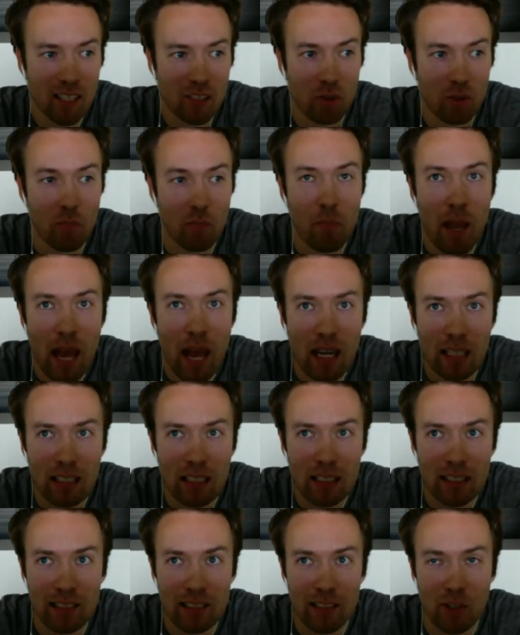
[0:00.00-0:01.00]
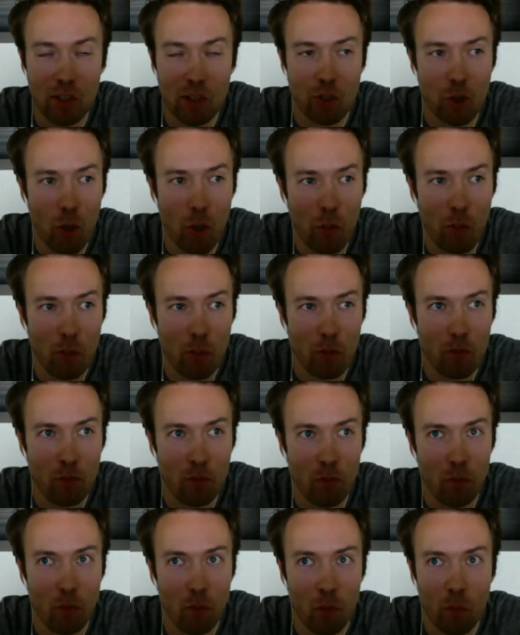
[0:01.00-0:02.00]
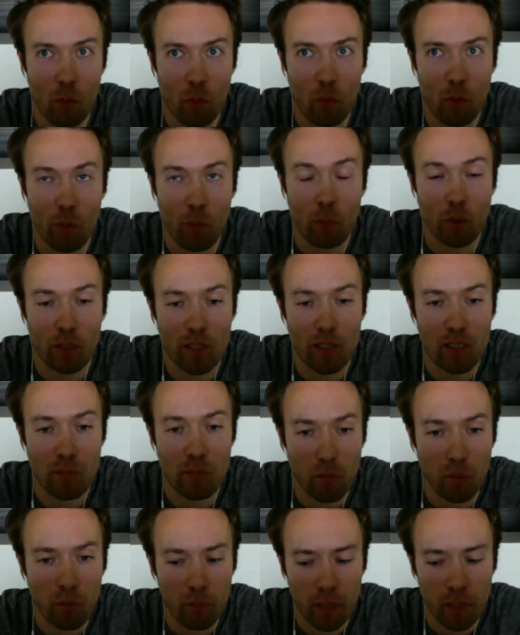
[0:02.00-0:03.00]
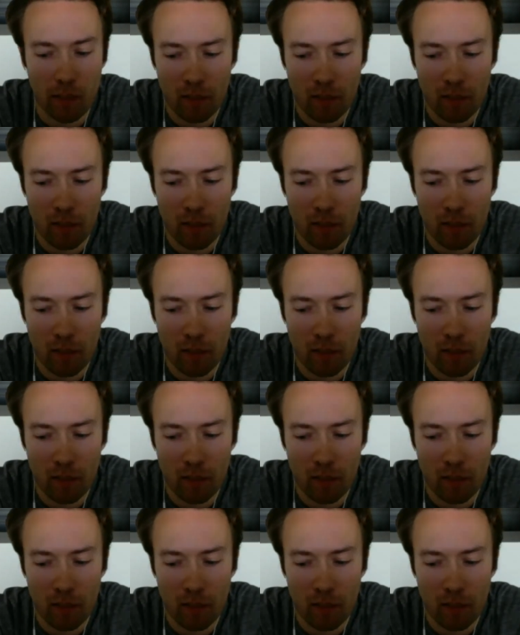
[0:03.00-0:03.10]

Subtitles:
dramatically the scope of where we want to bring this improvement,